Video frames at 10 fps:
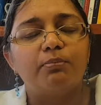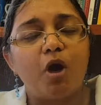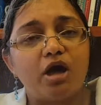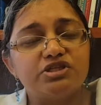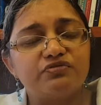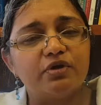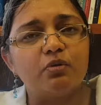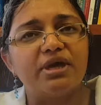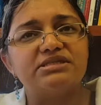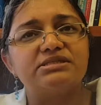Pause for
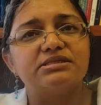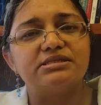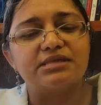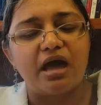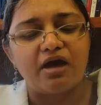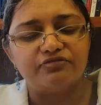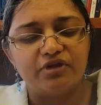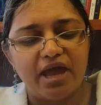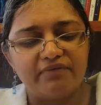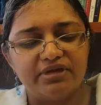questions
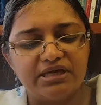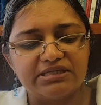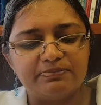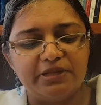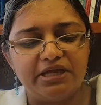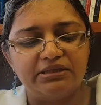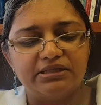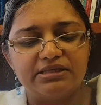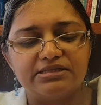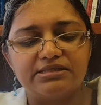after having explained
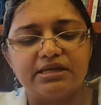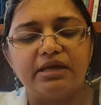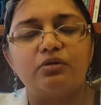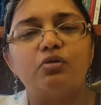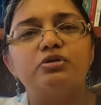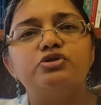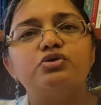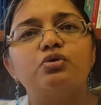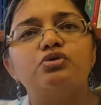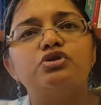this, and
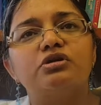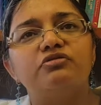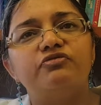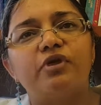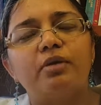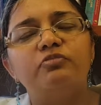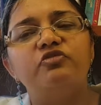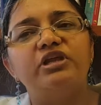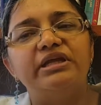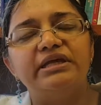also to confirm
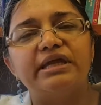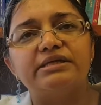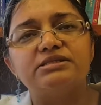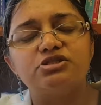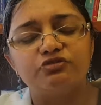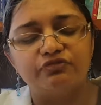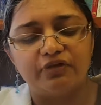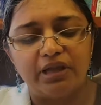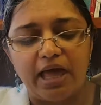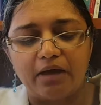willingness to
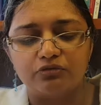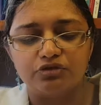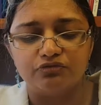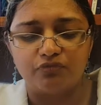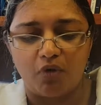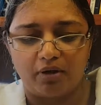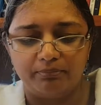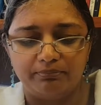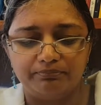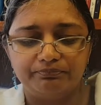fill out the form.
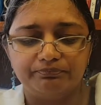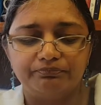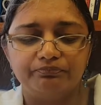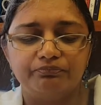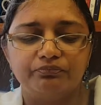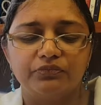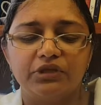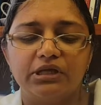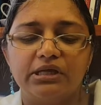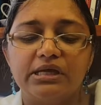
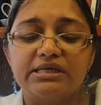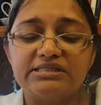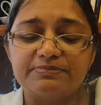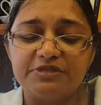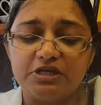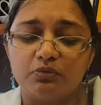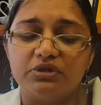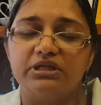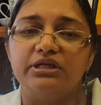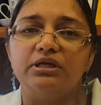
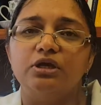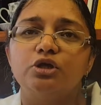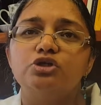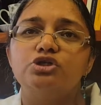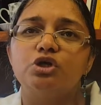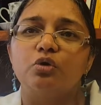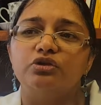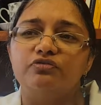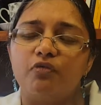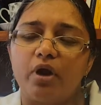Subsequently, show
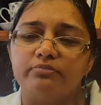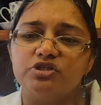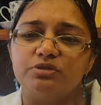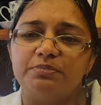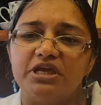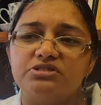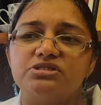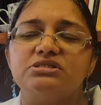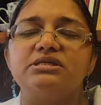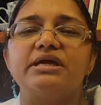the form to the
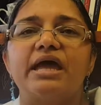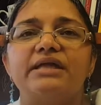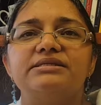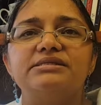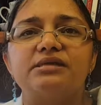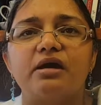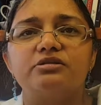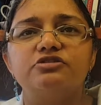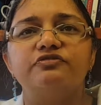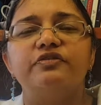patient and
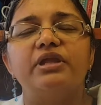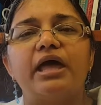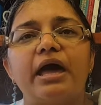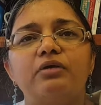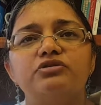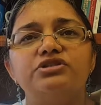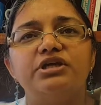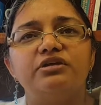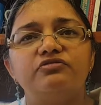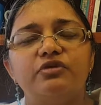start to fill out
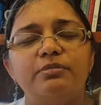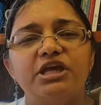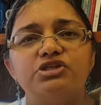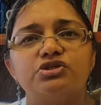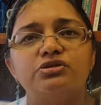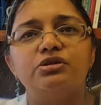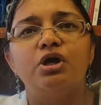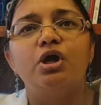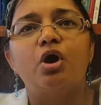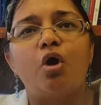the information
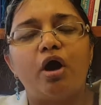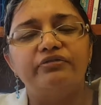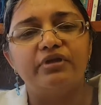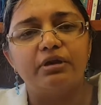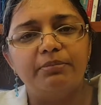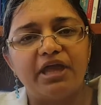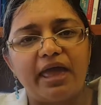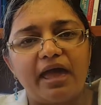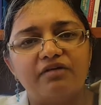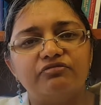on their
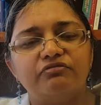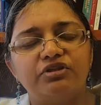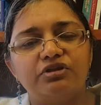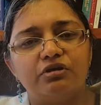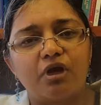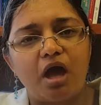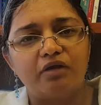behalf with their